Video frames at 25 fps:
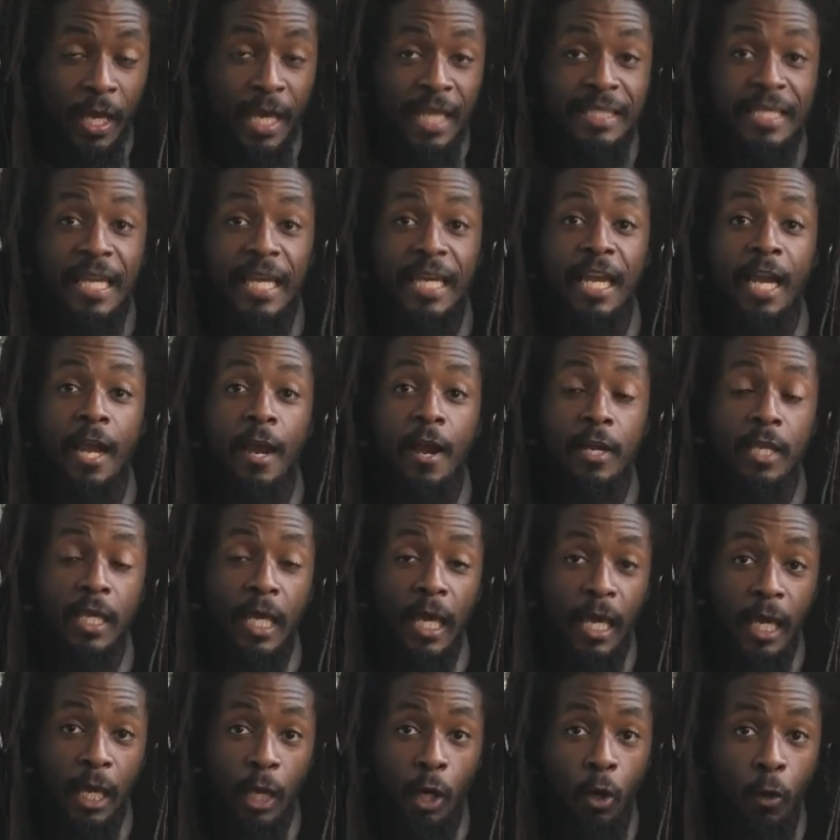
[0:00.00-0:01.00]
Take care of
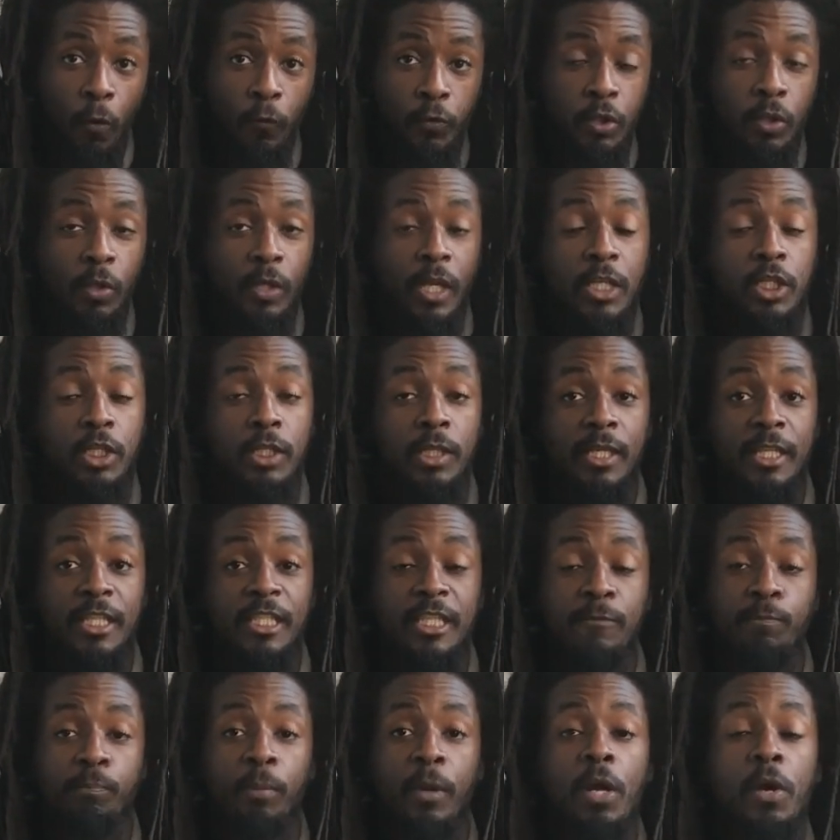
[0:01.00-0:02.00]
your health so that your
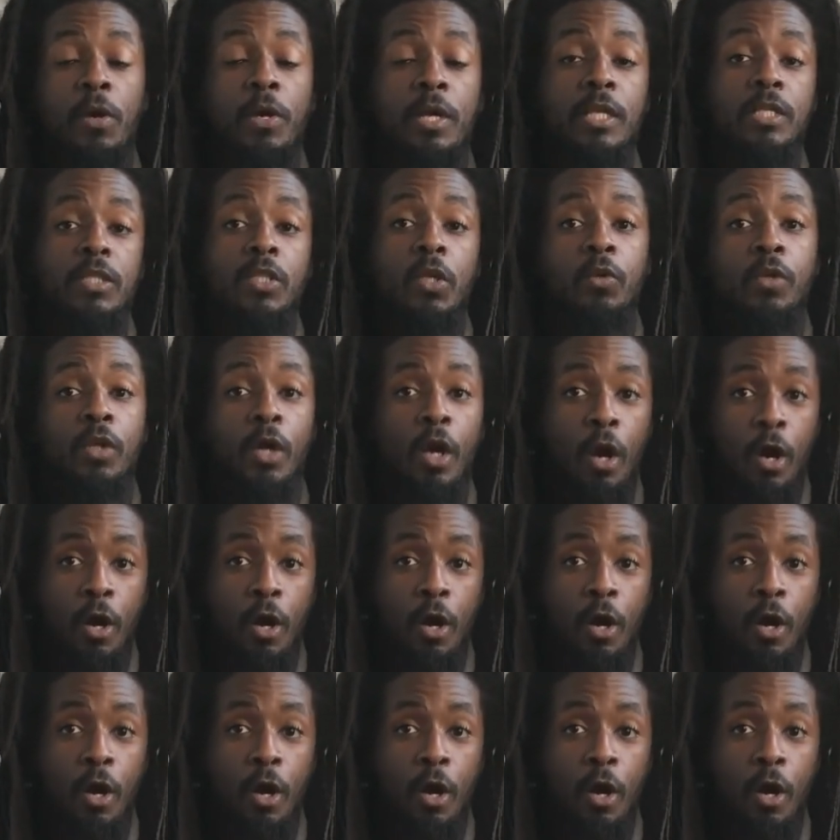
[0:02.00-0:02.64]
experience on the